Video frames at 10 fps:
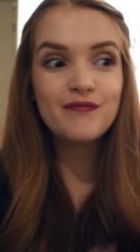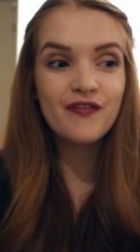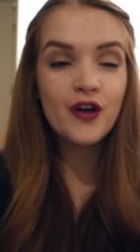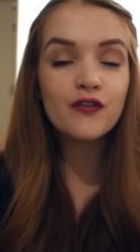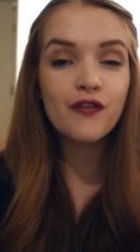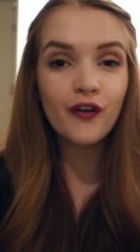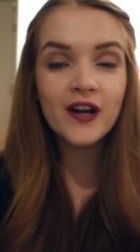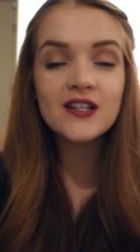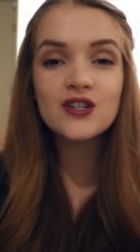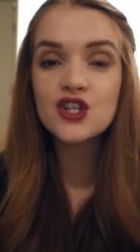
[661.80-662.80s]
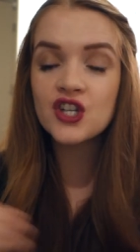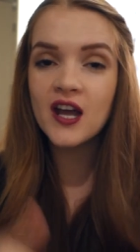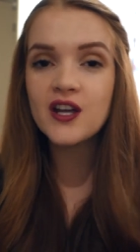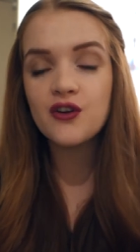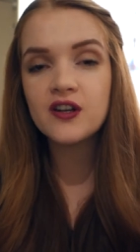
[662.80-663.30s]
Feel free to
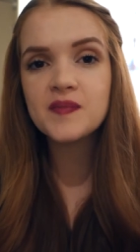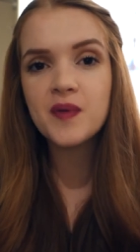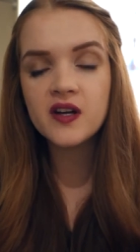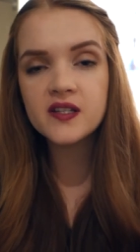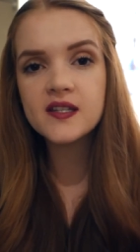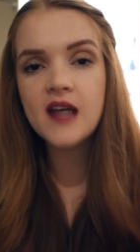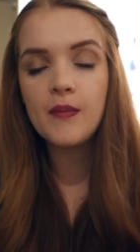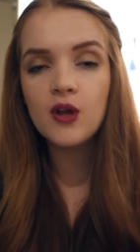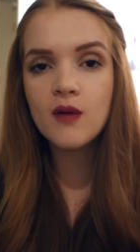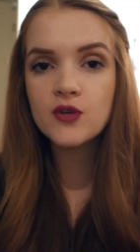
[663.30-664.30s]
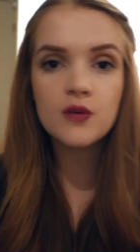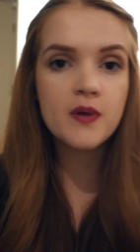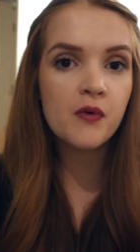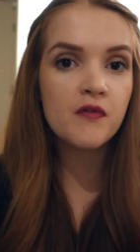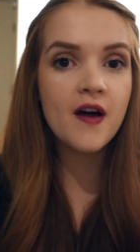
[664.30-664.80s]
share your experiences down below. I'm sure
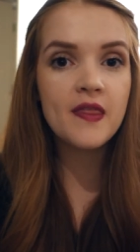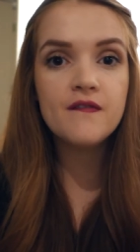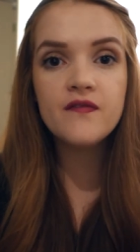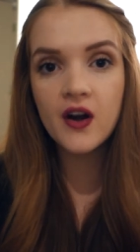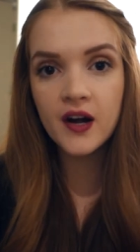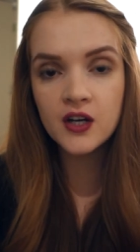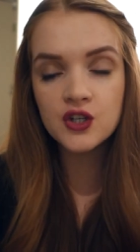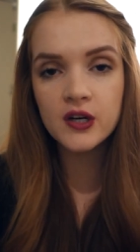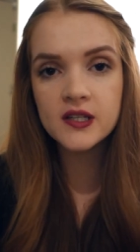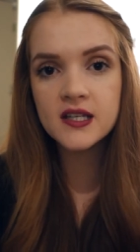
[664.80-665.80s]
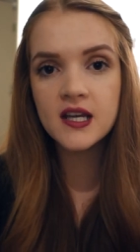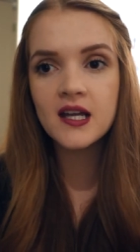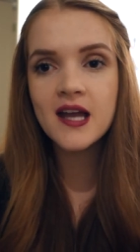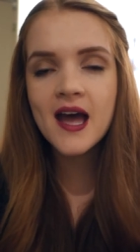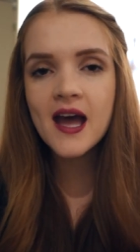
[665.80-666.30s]
people will find them very
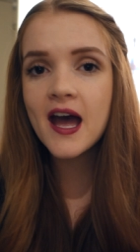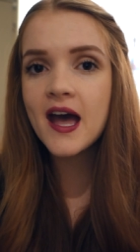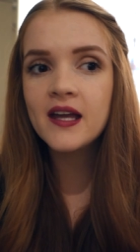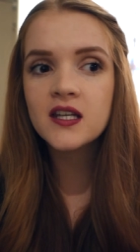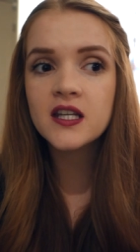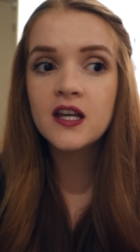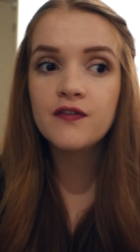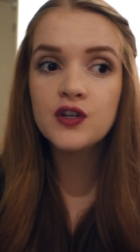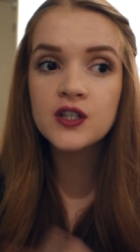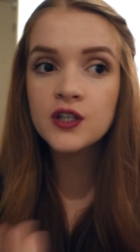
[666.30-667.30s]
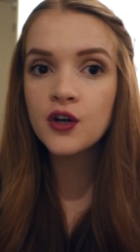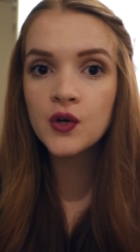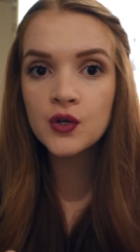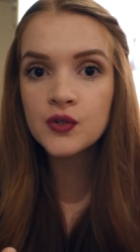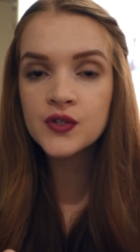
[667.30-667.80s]
interesting. And if you did go
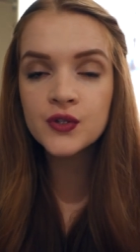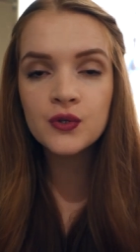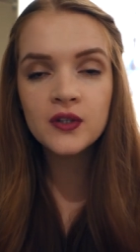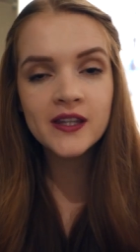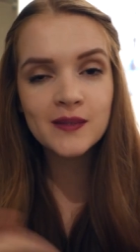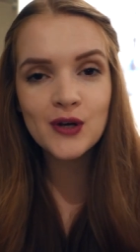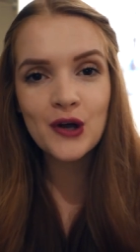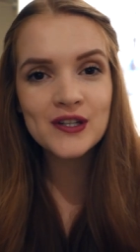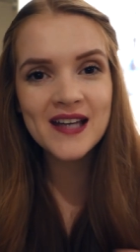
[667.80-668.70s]
to a good school, let them know